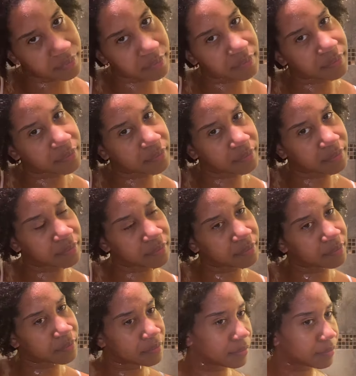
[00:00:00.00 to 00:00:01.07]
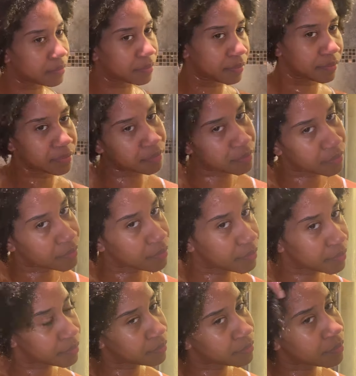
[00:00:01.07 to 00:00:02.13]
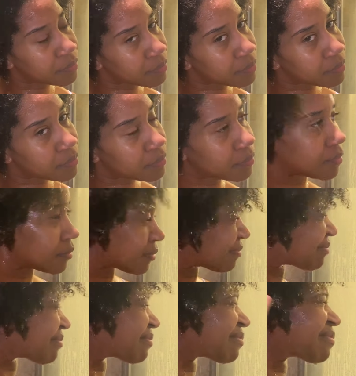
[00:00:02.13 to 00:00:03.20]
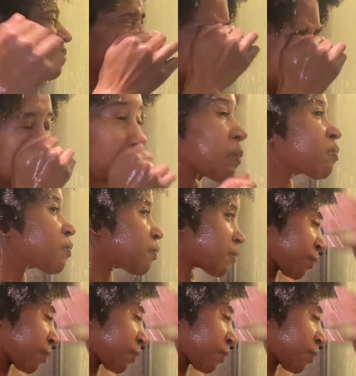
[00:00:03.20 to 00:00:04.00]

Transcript: The first shampoo is usually to focus on my